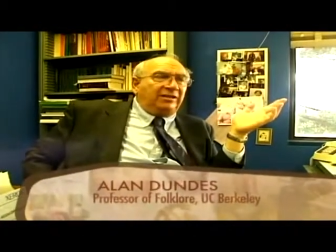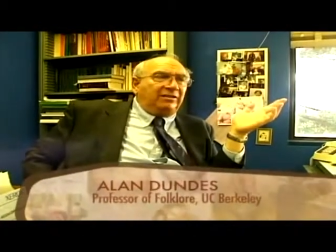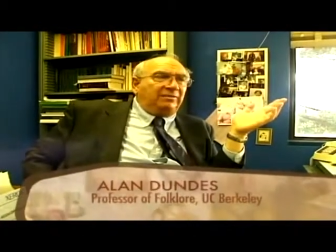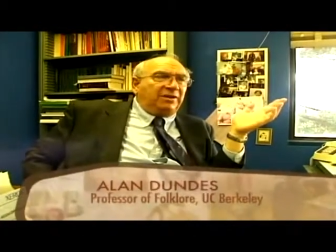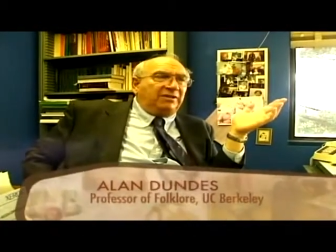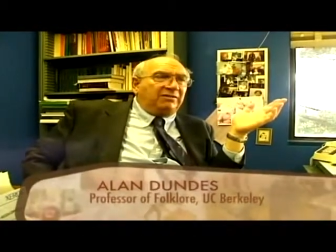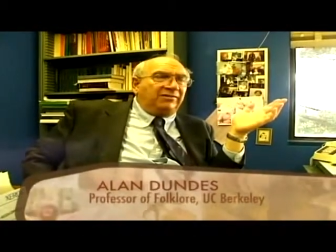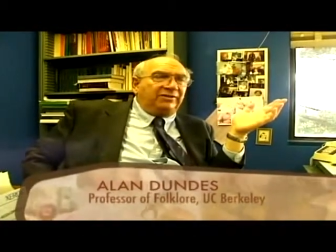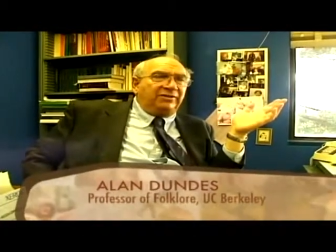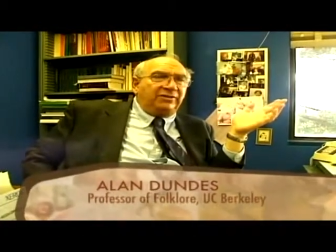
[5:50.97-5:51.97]
There are
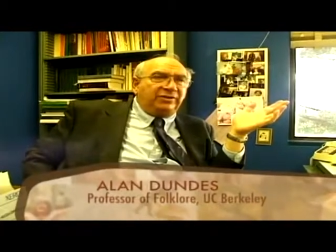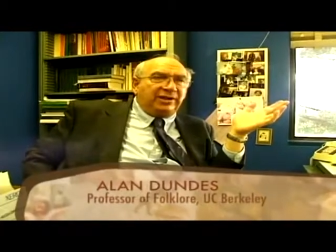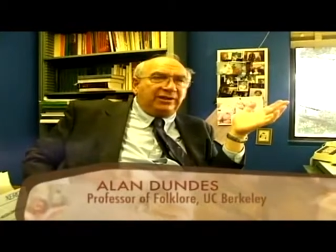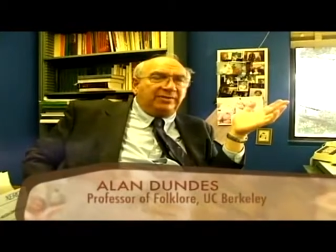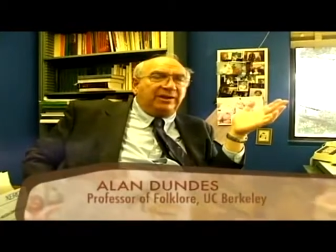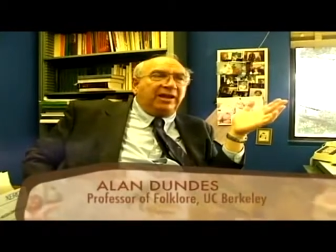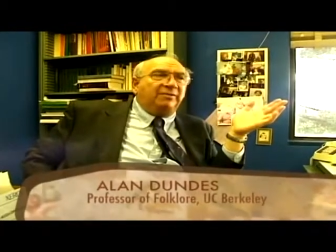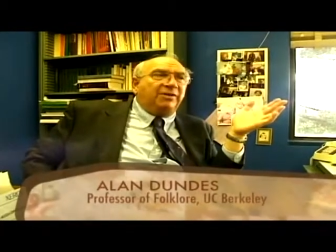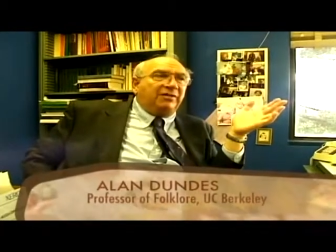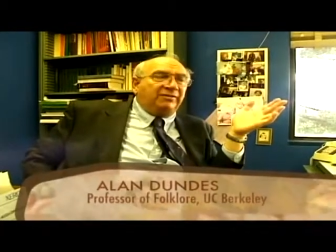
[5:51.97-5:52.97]
apocryphal New Testament
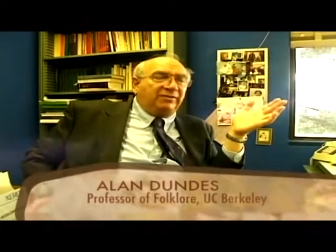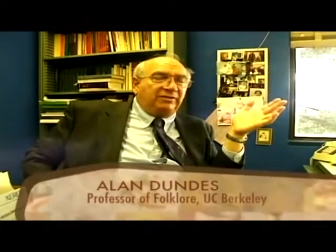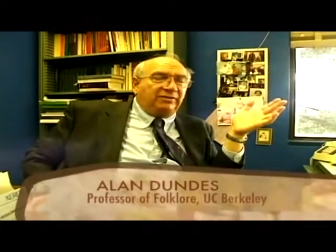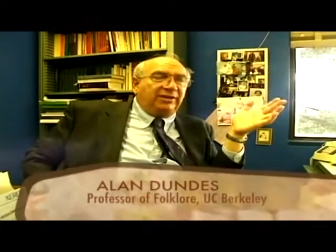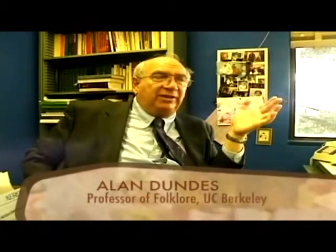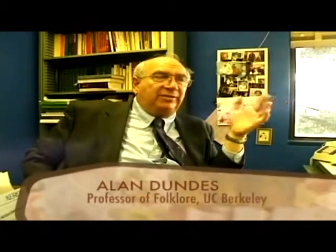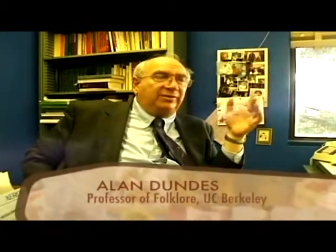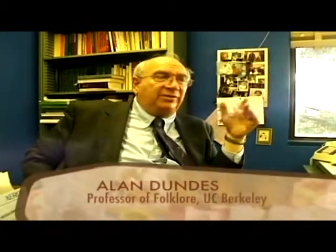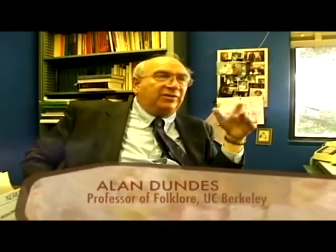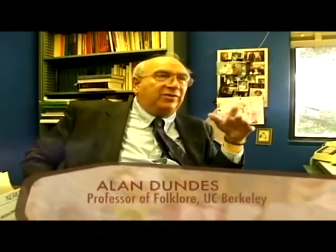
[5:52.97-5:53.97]
and apocryphal Old
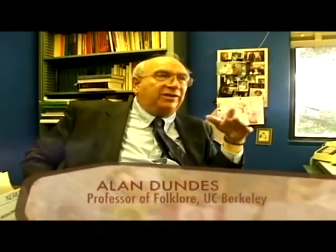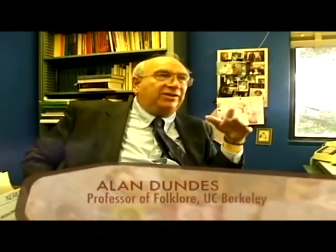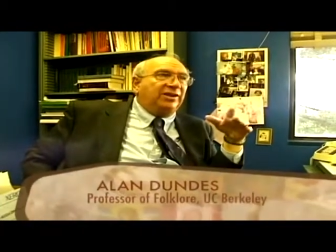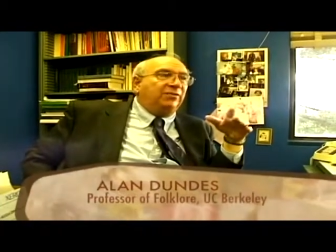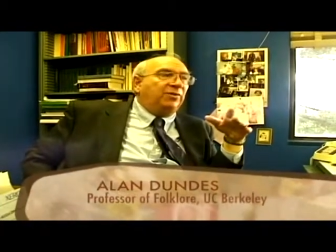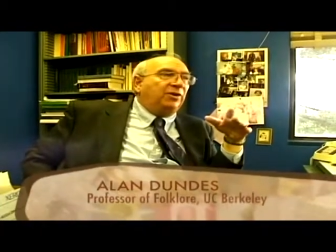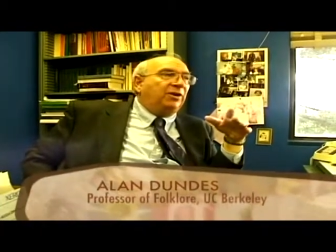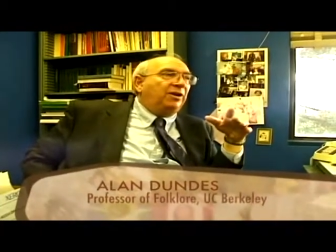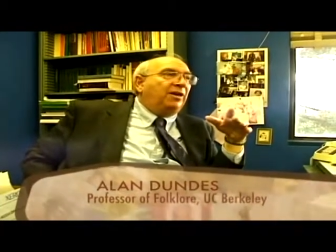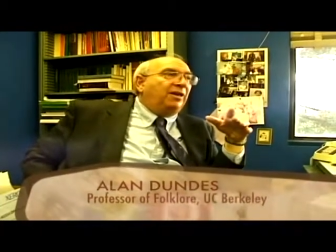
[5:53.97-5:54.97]
Testament stories that were,